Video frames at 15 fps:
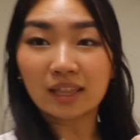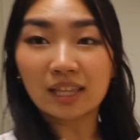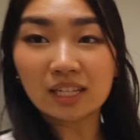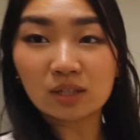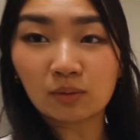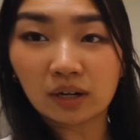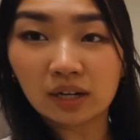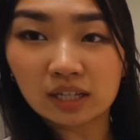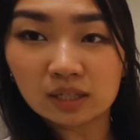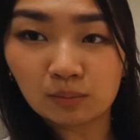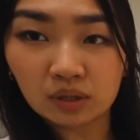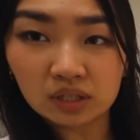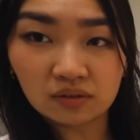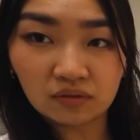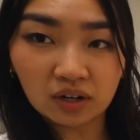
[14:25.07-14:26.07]
this one because
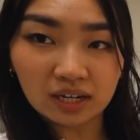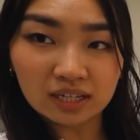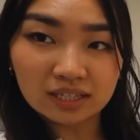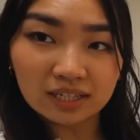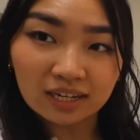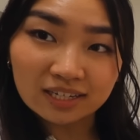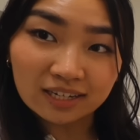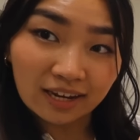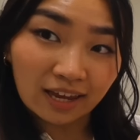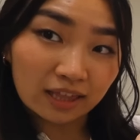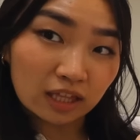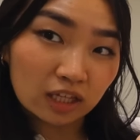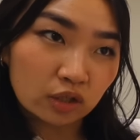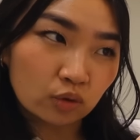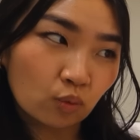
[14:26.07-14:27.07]
most of you guys said to
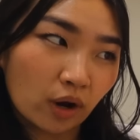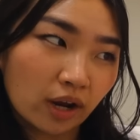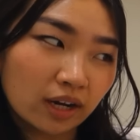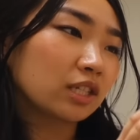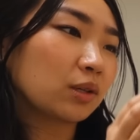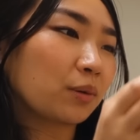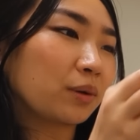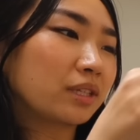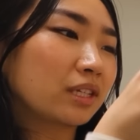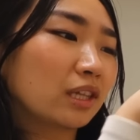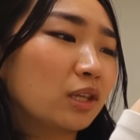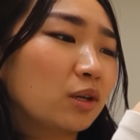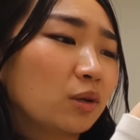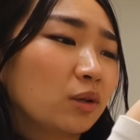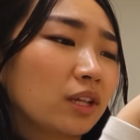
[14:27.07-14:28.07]
get this one. So it's a
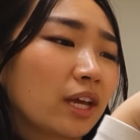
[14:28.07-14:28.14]
little